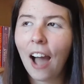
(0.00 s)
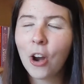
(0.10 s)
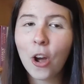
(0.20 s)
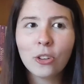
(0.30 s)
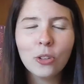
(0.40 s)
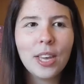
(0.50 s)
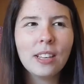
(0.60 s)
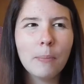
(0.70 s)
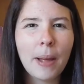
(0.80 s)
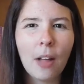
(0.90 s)
I'd heard good
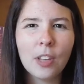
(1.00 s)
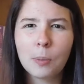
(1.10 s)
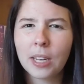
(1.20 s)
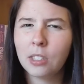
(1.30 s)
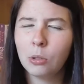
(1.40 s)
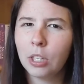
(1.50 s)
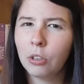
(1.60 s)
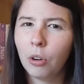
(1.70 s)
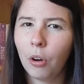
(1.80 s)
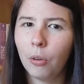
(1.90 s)
things about this, but I still
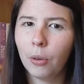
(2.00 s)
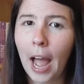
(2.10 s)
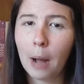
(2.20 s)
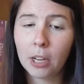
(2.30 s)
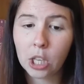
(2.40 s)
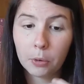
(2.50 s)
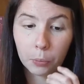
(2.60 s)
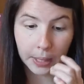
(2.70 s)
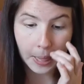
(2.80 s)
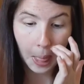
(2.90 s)
didn't know how much I
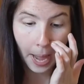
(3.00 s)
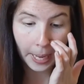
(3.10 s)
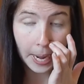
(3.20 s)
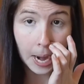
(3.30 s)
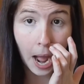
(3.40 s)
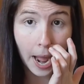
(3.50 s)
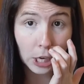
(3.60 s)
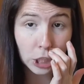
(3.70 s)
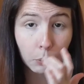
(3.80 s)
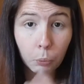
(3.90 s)
would really like it.
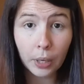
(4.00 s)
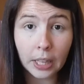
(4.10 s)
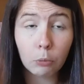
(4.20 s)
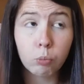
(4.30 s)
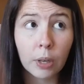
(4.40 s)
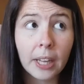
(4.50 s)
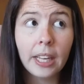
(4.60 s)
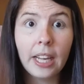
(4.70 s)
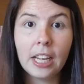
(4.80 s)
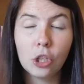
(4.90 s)
I actually really,
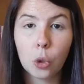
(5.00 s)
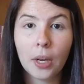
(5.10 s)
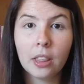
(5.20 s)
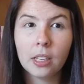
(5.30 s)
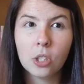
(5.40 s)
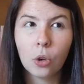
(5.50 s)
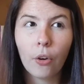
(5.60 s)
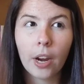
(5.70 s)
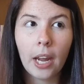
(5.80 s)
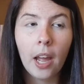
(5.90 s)
really enjoyed this
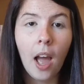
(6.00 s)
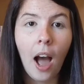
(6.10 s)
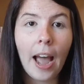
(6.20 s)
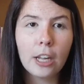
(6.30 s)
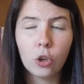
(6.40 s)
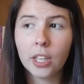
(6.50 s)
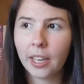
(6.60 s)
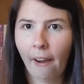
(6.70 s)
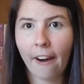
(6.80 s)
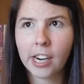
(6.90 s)
story. I enjoyed
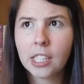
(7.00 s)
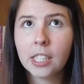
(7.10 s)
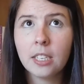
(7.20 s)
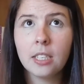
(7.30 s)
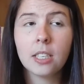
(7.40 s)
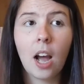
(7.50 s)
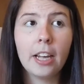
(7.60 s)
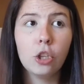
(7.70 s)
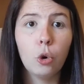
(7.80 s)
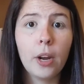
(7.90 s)
the characters.
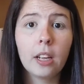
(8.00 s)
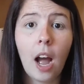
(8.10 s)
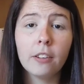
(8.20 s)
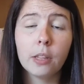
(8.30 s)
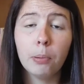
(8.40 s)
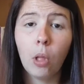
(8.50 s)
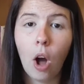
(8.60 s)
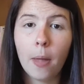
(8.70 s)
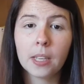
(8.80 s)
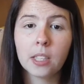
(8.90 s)
I enjoyed kind of the
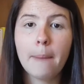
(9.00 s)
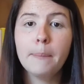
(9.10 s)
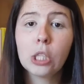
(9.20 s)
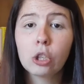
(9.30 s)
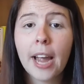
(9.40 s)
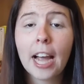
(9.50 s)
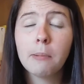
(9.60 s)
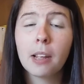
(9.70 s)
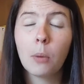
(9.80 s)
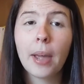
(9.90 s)
plot and the slight mystery
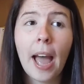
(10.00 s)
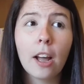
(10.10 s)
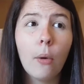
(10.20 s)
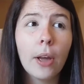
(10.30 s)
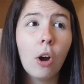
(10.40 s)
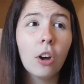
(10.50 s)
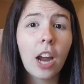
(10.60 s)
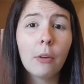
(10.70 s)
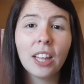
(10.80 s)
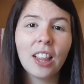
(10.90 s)
aspect that we had going
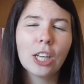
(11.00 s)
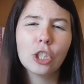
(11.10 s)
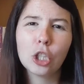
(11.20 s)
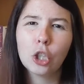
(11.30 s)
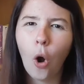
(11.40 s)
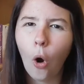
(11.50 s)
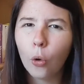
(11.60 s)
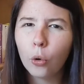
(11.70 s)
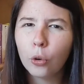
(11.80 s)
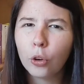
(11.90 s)
on. I really liked the
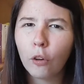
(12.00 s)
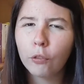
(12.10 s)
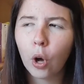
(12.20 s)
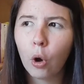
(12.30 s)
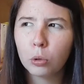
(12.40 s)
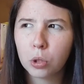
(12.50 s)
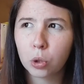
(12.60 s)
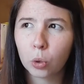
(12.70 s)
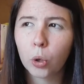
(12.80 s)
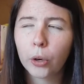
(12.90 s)
tone of the whole
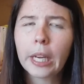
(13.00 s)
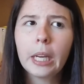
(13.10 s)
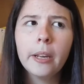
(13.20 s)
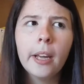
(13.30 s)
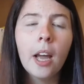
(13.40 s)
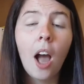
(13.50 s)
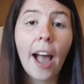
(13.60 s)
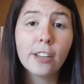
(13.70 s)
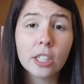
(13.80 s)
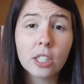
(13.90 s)
story.
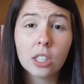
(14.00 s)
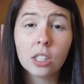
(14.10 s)
I